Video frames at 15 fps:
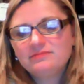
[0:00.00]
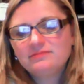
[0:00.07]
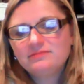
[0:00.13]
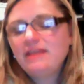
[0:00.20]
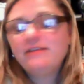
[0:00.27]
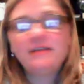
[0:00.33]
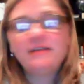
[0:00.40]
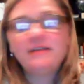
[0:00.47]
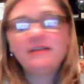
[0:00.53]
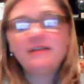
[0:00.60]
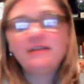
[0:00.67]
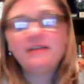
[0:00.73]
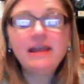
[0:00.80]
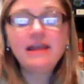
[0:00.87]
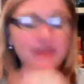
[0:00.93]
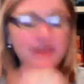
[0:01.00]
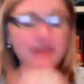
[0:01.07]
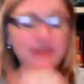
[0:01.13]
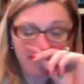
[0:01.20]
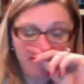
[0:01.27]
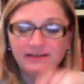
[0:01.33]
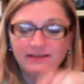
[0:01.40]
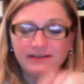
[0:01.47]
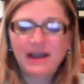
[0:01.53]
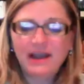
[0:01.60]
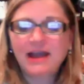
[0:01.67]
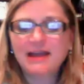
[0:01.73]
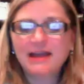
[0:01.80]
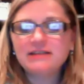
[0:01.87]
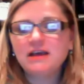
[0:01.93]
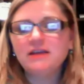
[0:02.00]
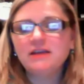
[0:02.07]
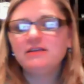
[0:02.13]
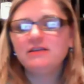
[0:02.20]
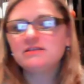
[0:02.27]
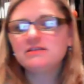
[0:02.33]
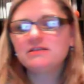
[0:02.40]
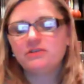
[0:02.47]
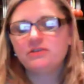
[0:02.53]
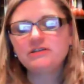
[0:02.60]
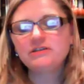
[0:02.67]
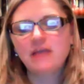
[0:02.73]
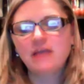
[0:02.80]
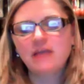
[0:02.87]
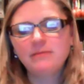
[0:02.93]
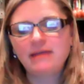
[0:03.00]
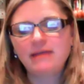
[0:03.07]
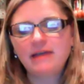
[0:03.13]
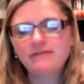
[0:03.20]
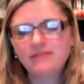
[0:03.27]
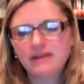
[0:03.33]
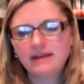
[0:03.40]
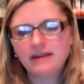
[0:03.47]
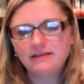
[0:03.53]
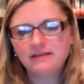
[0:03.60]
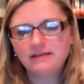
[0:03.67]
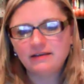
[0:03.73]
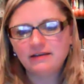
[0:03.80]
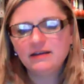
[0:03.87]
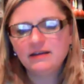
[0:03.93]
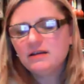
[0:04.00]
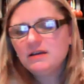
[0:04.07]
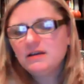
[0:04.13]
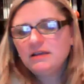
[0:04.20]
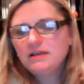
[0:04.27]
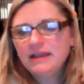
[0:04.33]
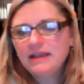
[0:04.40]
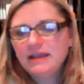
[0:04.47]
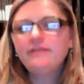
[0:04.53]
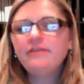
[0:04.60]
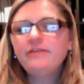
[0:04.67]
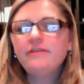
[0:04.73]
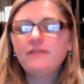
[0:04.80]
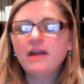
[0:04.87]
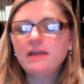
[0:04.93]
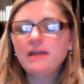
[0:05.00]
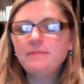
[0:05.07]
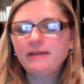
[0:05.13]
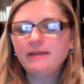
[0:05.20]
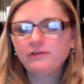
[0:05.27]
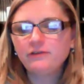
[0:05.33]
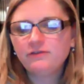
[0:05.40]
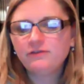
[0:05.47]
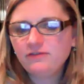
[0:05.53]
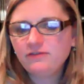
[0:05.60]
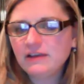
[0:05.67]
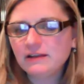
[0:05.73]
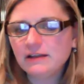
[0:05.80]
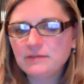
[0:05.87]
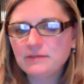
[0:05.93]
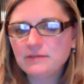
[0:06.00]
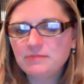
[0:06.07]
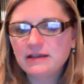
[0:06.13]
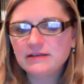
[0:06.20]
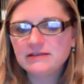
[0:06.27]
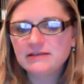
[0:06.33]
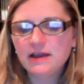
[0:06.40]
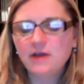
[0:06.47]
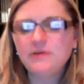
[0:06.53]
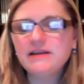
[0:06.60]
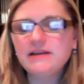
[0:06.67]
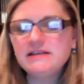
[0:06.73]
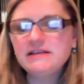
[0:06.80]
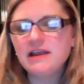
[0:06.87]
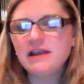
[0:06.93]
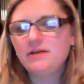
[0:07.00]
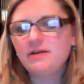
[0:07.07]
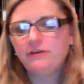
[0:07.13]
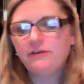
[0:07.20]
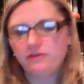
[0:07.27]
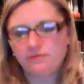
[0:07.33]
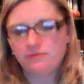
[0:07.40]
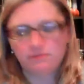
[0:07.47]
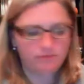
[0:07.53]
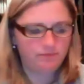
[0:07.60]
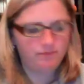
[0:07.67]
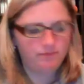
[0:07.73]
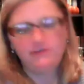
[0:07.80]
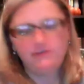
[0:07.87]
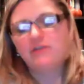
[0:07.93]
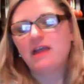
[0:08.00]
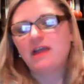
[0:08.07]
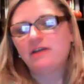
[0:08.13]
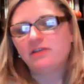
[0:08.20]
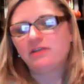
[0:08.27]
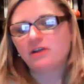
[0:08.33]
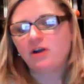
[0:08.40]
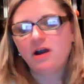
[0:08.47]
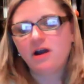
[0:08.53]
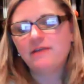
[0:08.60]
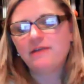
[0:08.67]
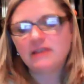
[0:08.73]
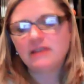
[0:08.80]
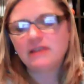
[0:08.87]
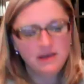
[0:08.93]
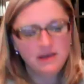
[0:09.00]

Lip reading: It's Linda, it's the best. I got to tell you, it's the third time in my life that I did it. It is the very best feeling because they always say to you as you're figuring out the car and everything,